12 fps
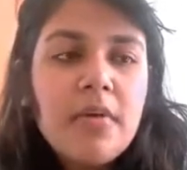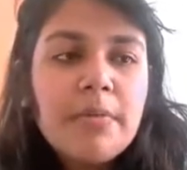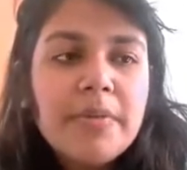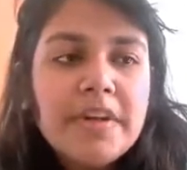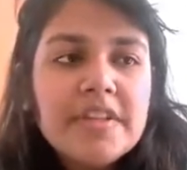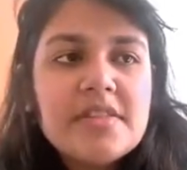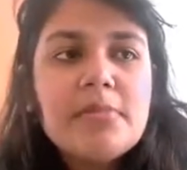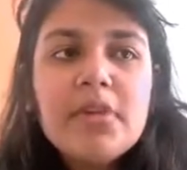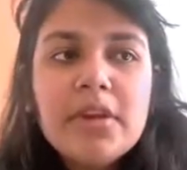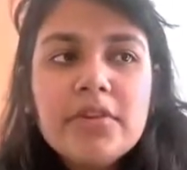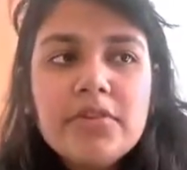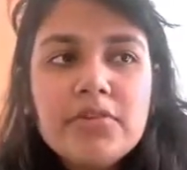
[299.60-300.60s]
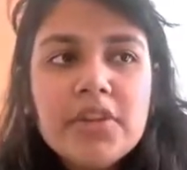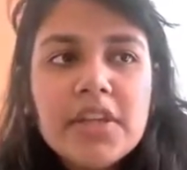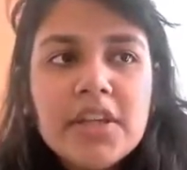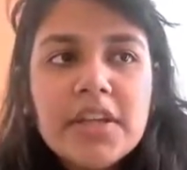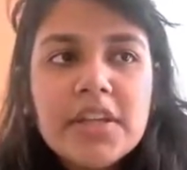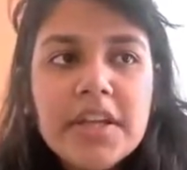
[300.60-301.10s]
pretty similar to
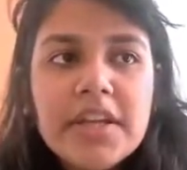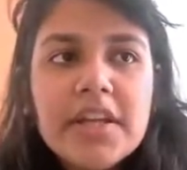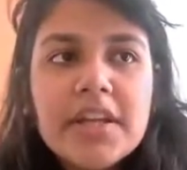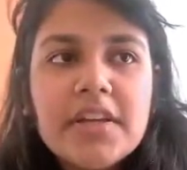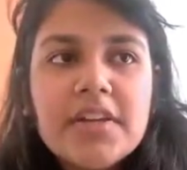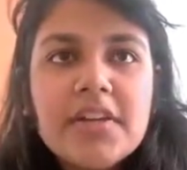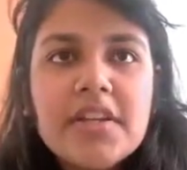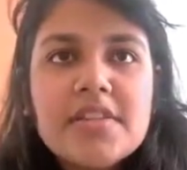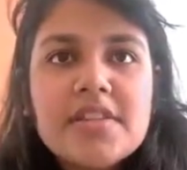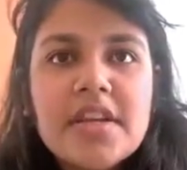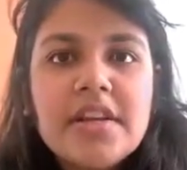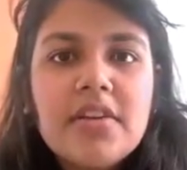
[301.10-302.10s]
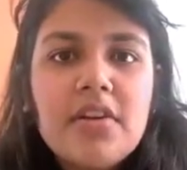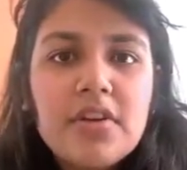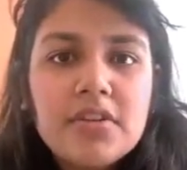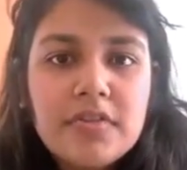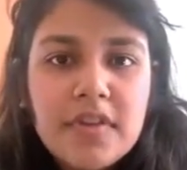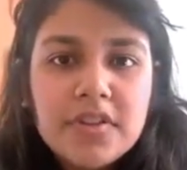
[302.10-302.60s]
the gradient descent
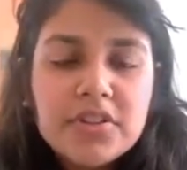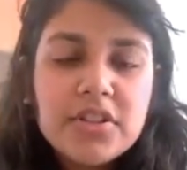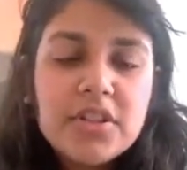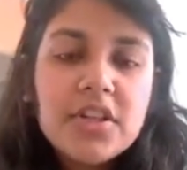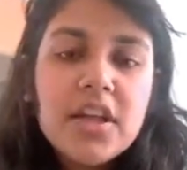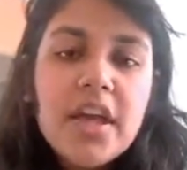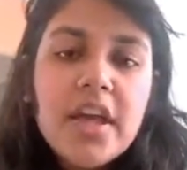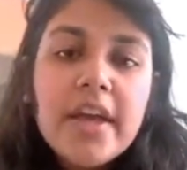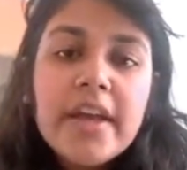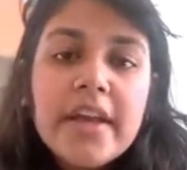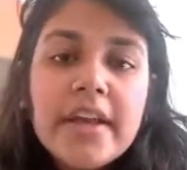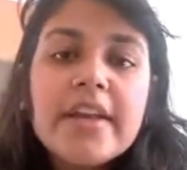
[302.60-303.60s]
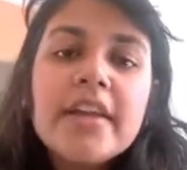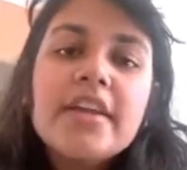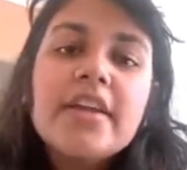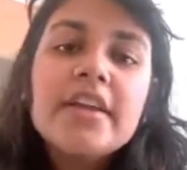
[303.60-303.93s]
loss function in linear